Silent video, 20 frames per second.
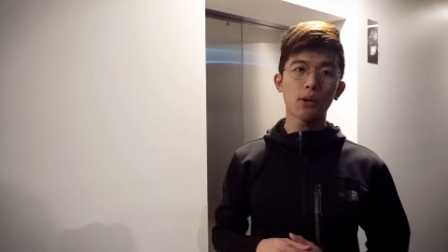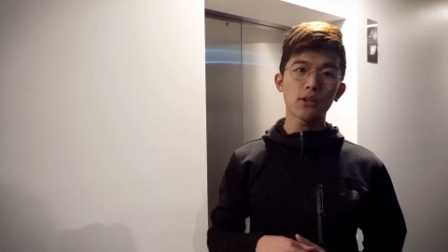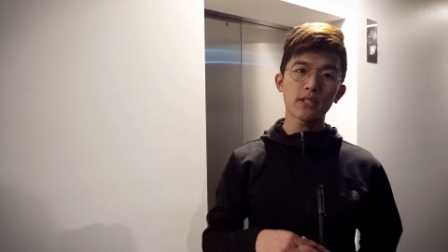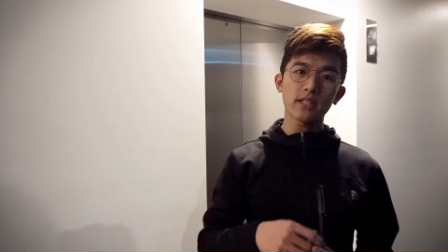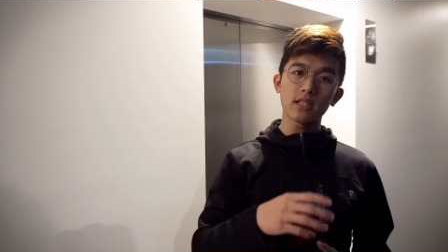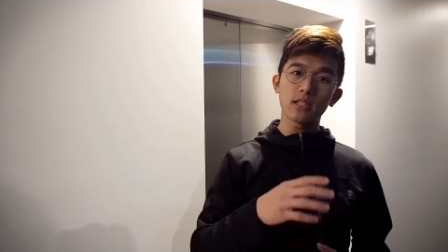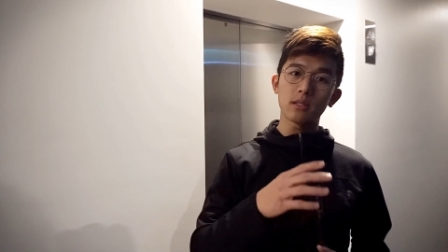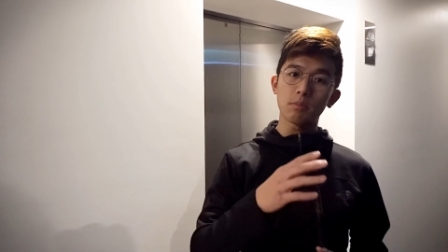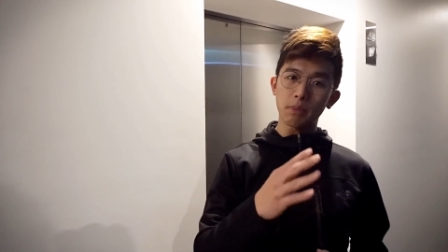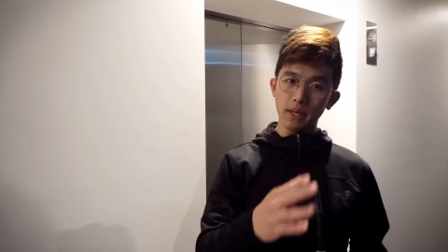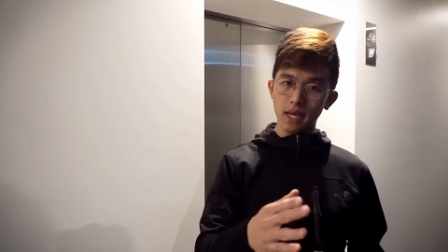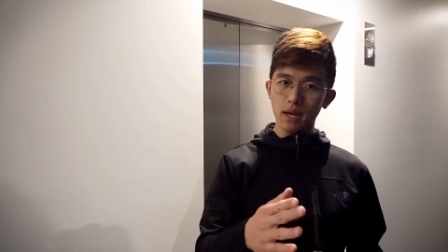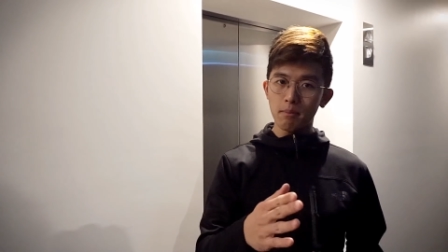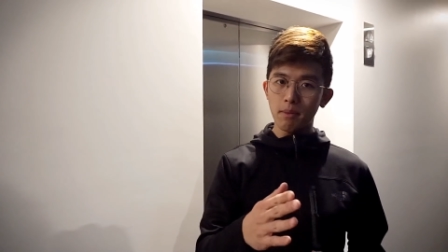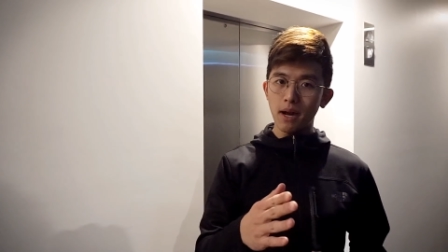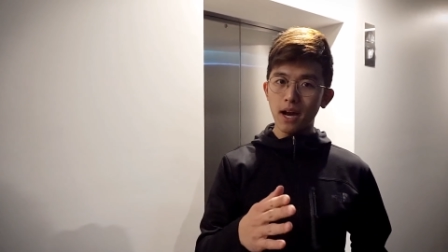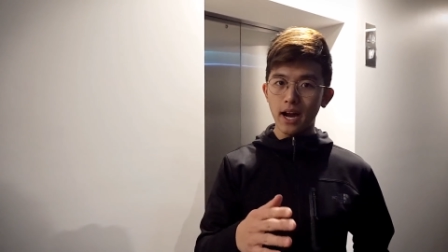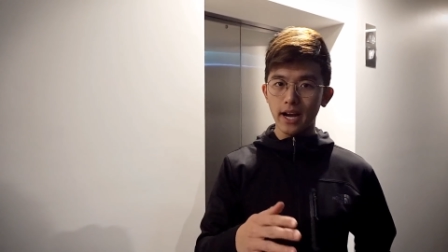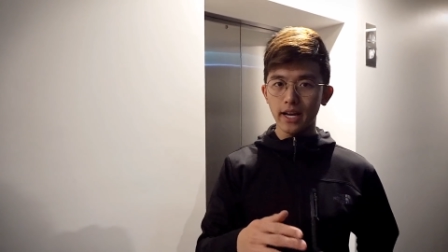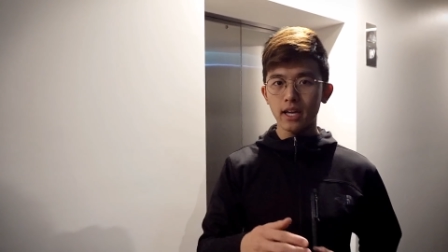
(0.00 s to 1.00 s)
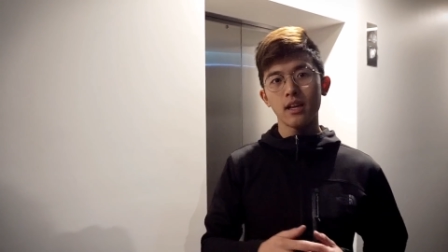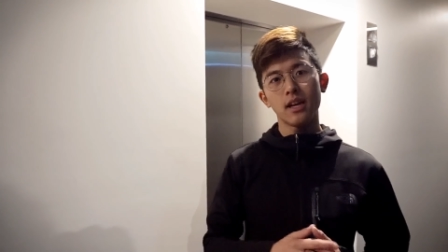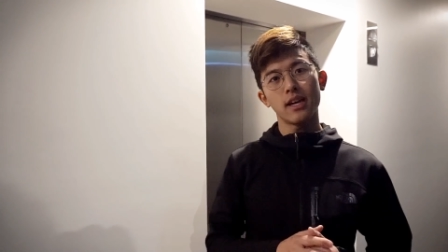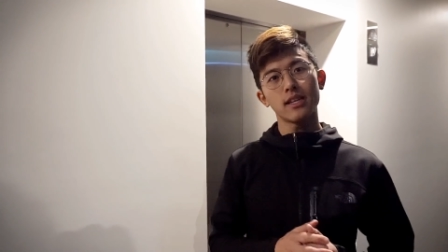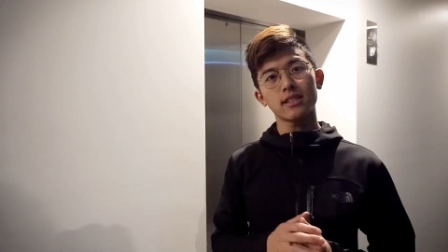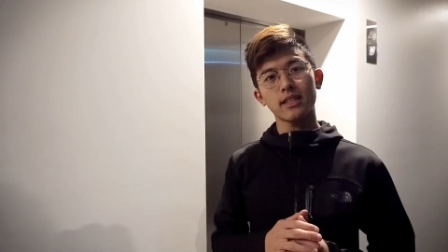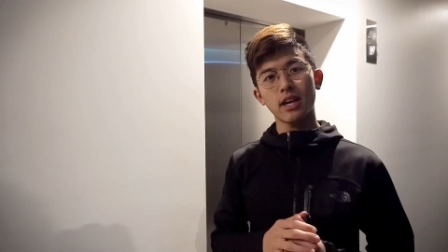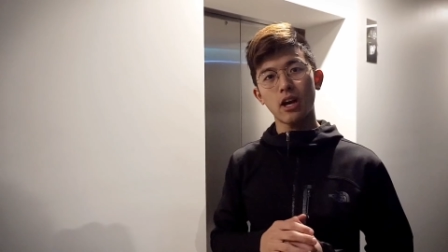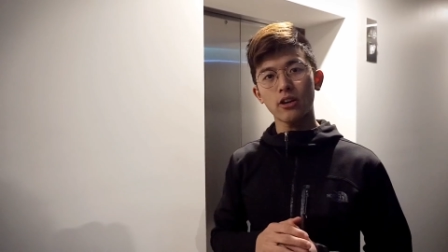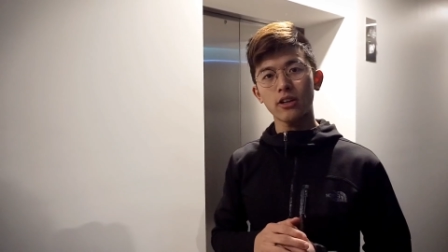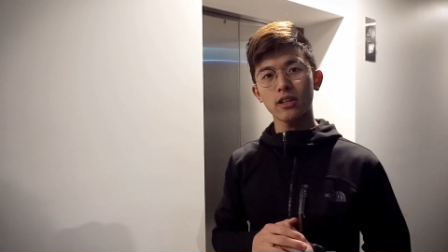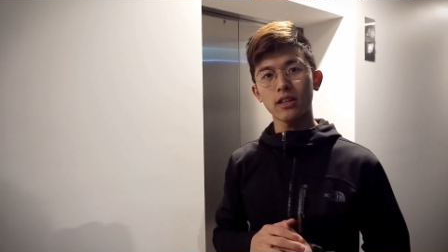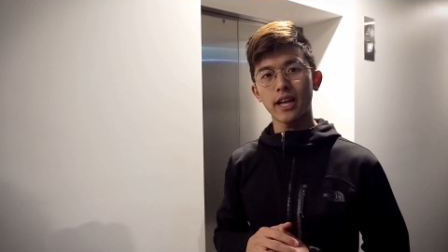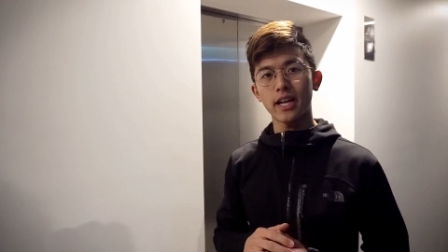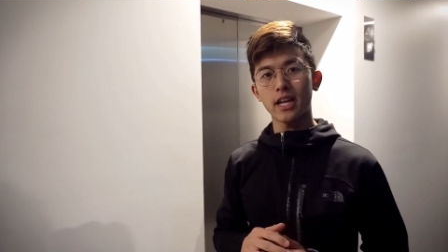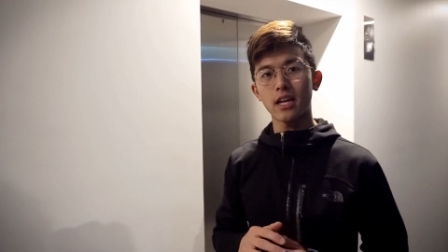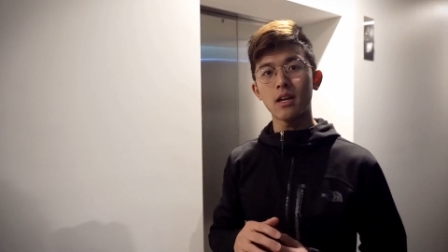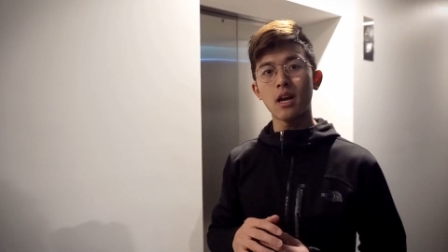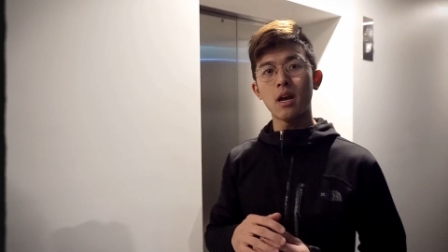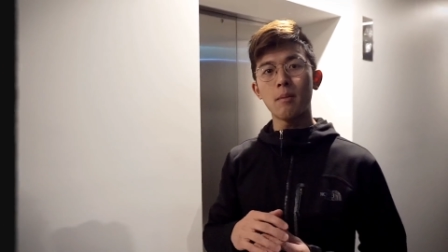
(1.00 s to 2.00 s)
A person's BMI is
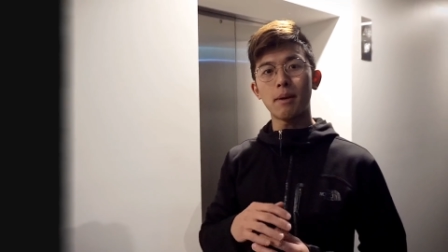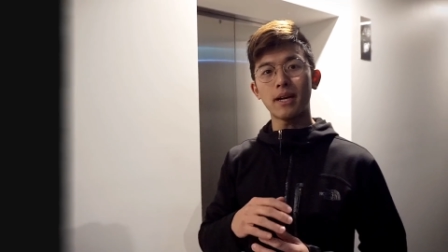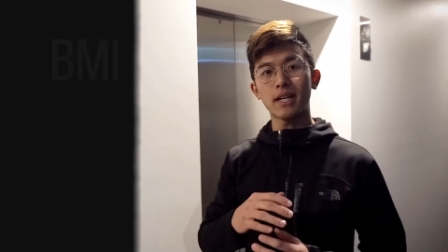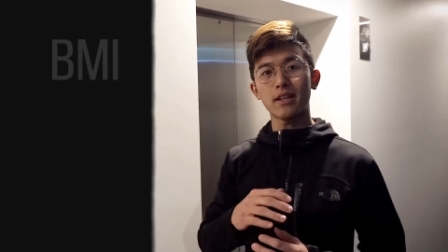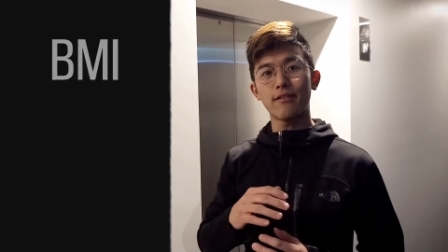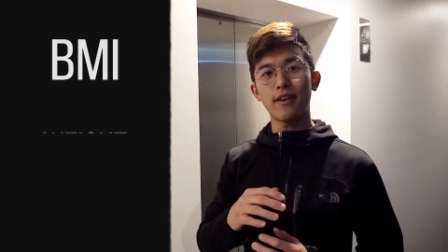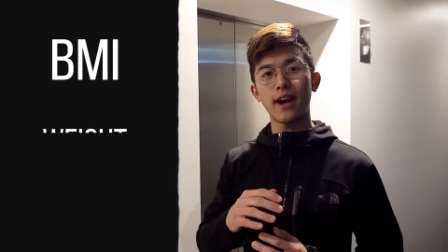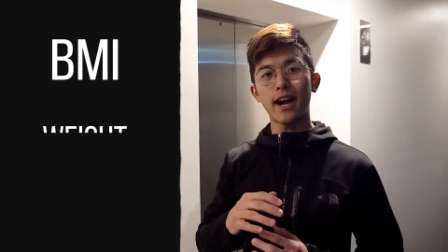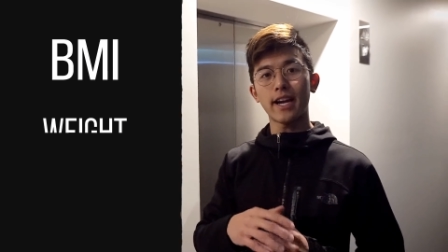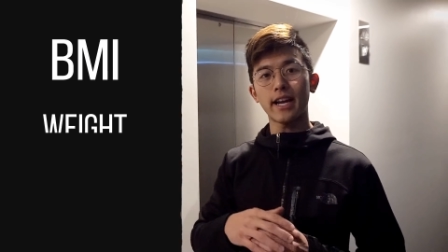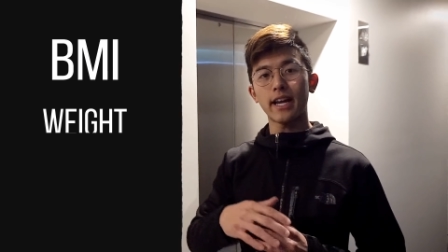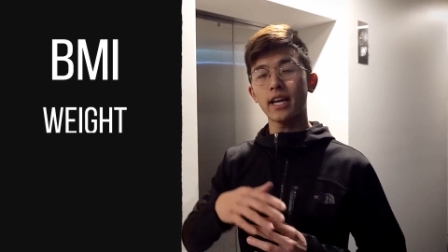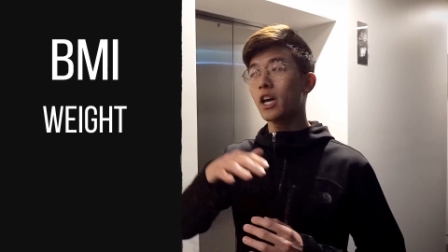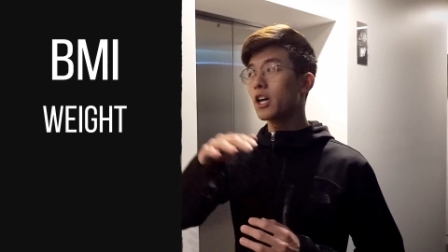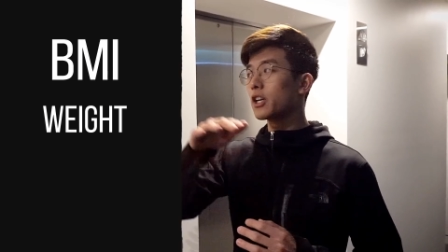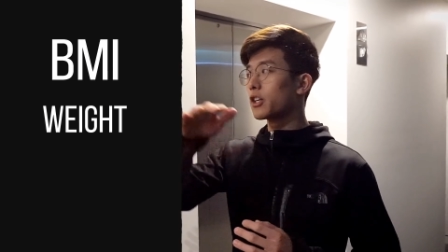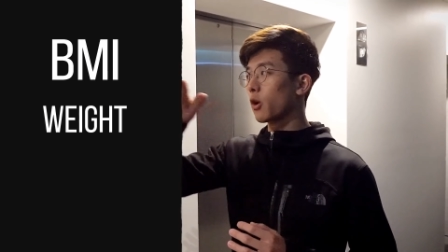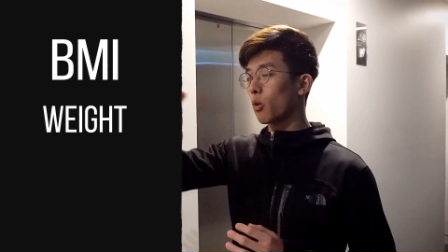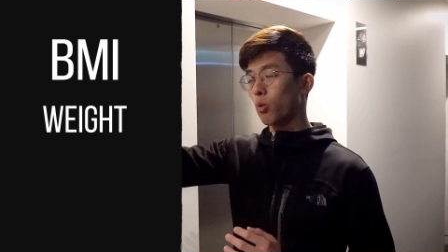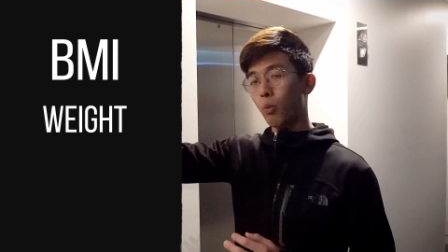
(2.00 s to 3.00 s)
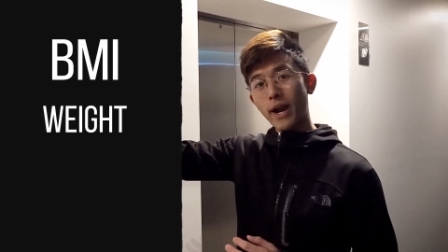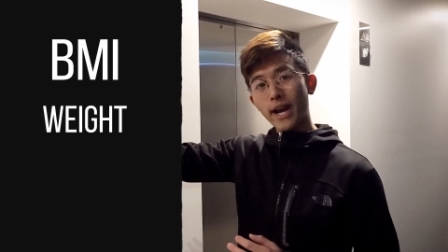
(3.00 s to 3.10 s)
calculated by dividing